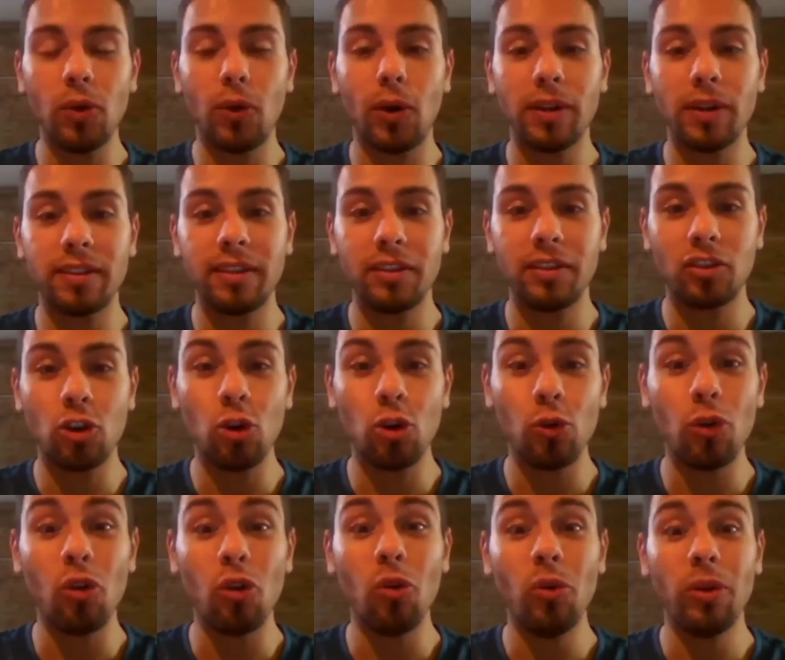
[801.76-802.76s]
was his
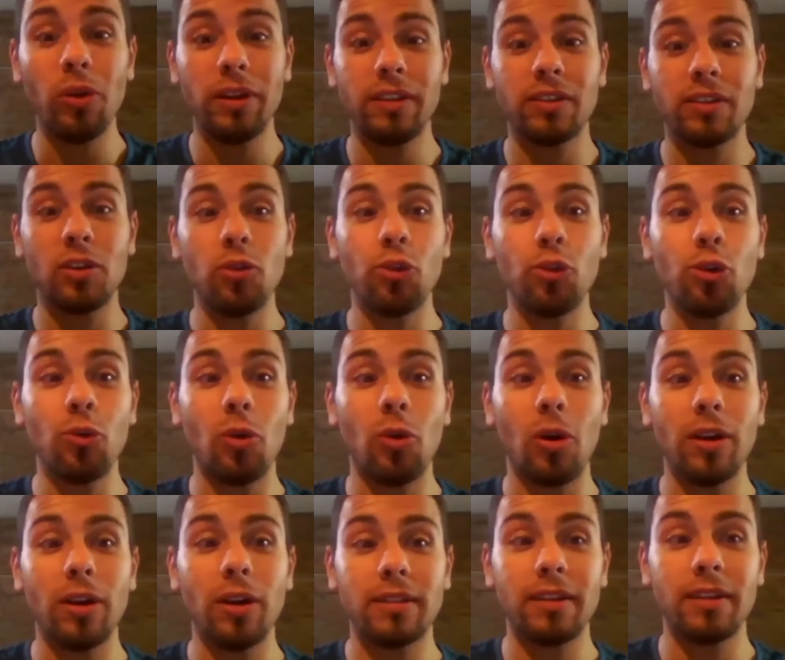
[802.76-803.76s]
guru his guru
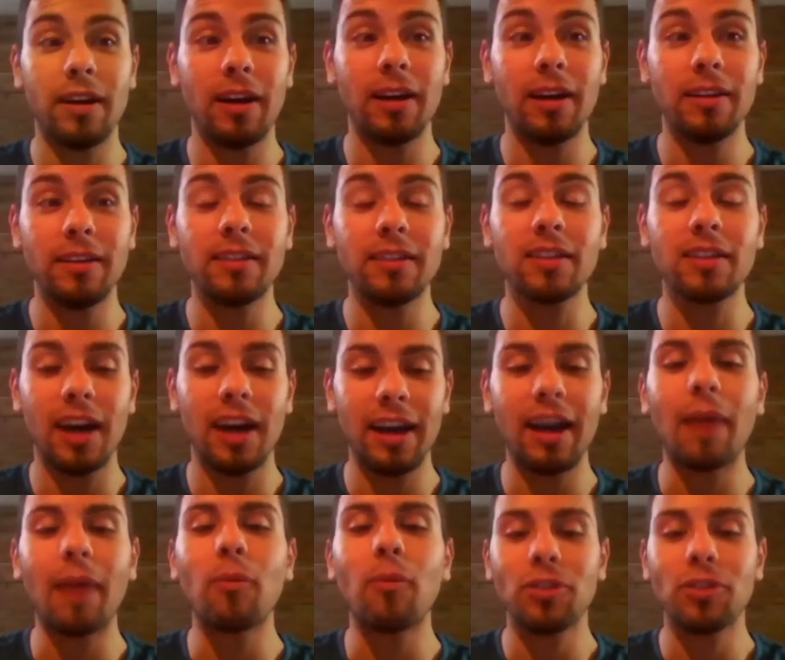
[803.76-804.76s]
was uh, this guy
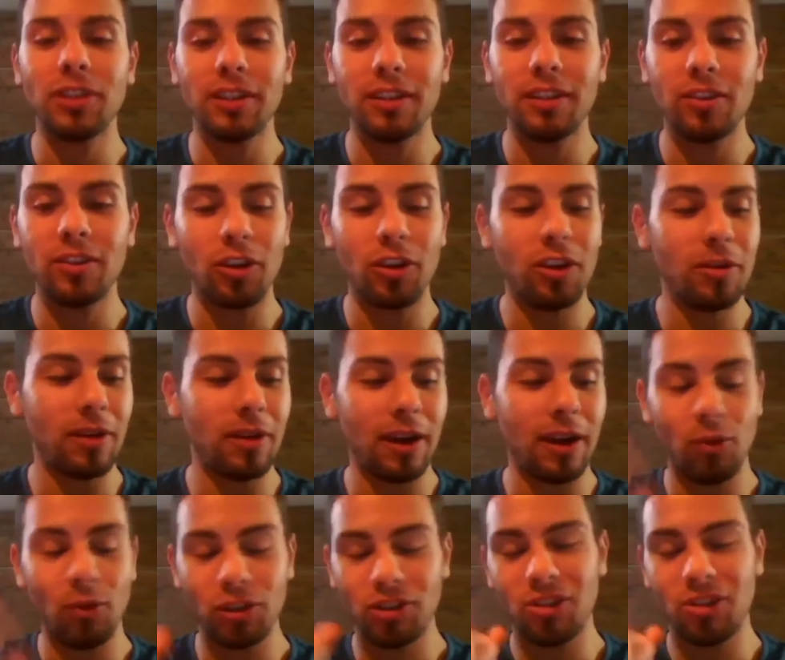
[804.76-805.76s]
i'm watching the docu- i
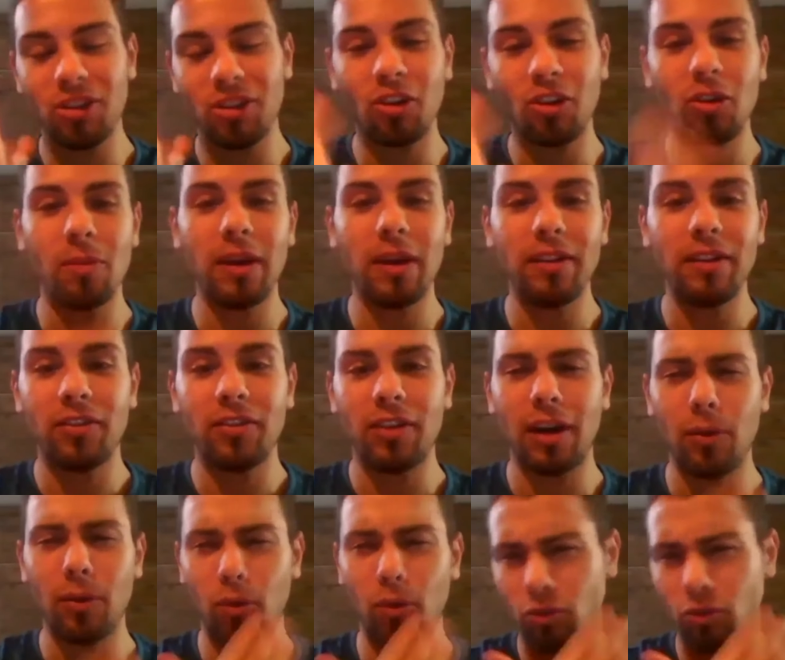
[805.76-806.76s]
watched the documentary
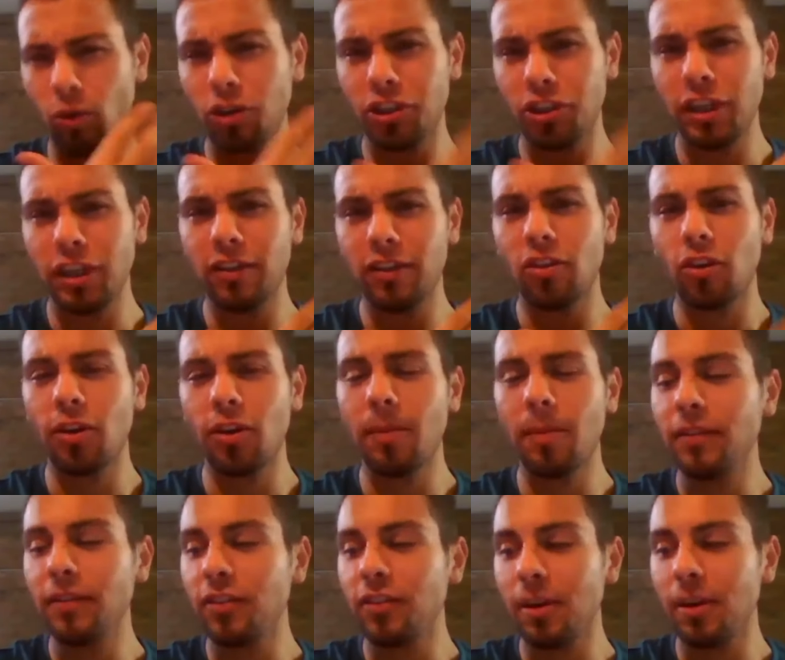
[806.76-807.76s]
i was watching the
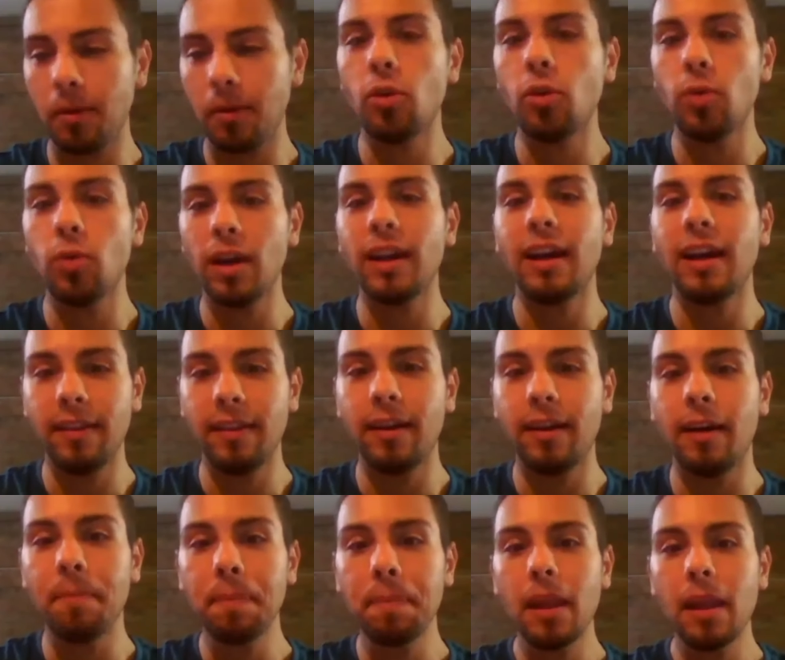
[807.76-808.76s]
documentary about
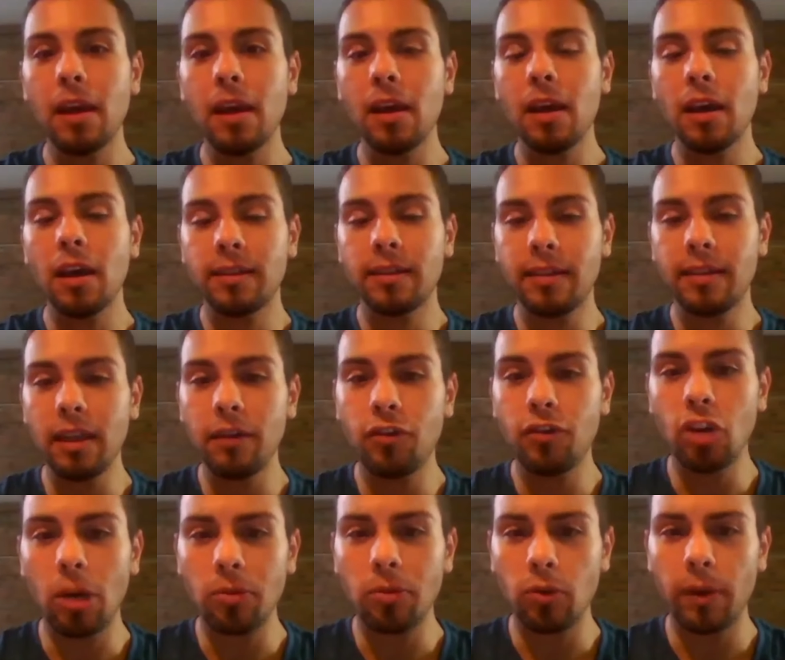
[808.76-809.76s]
yogananda steve
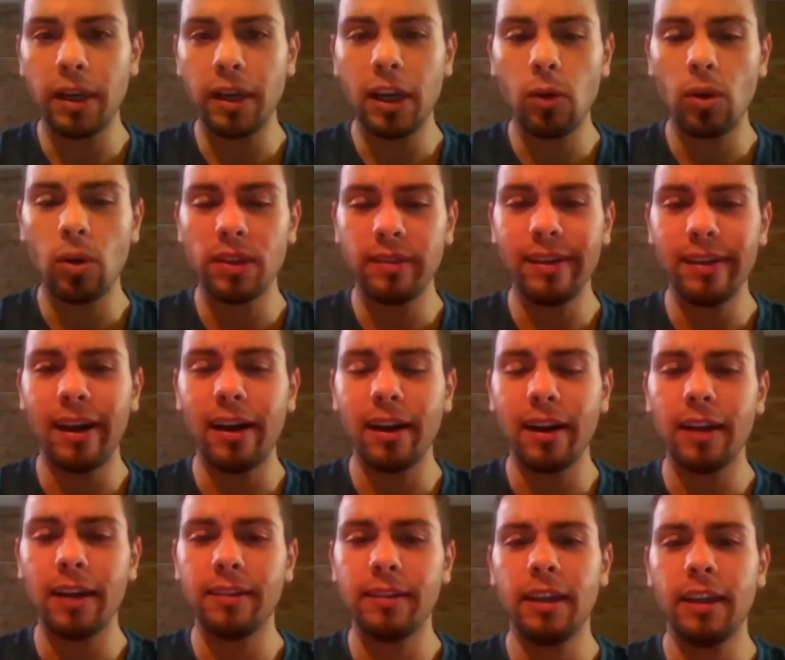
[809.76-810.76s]
jobs when he was young
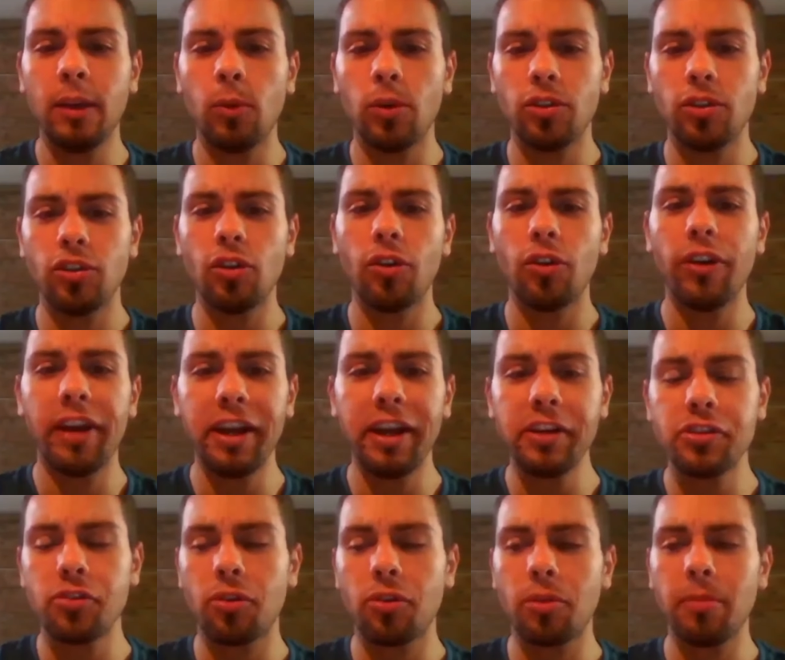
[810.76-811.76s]
i think he was your age
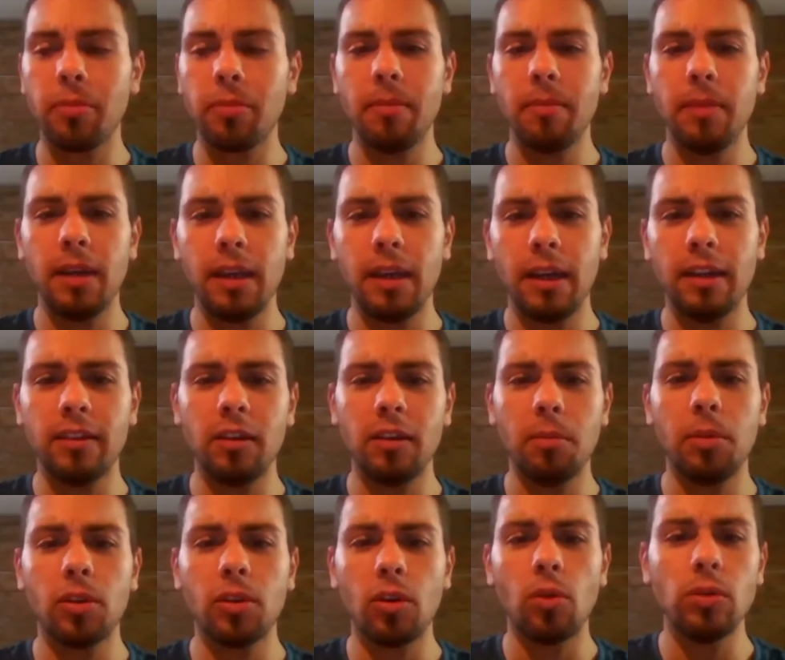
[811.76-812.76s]
or maybe a little
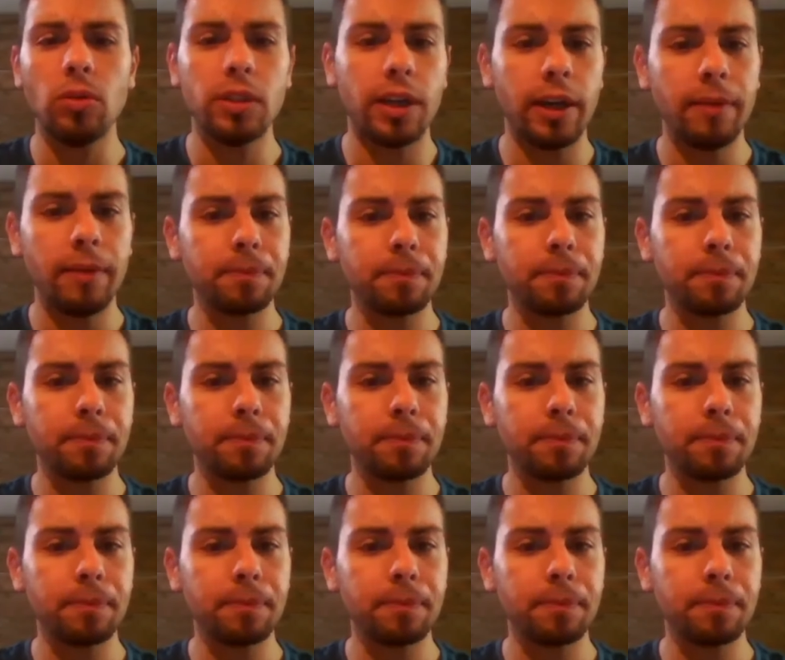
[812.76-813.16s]
bit older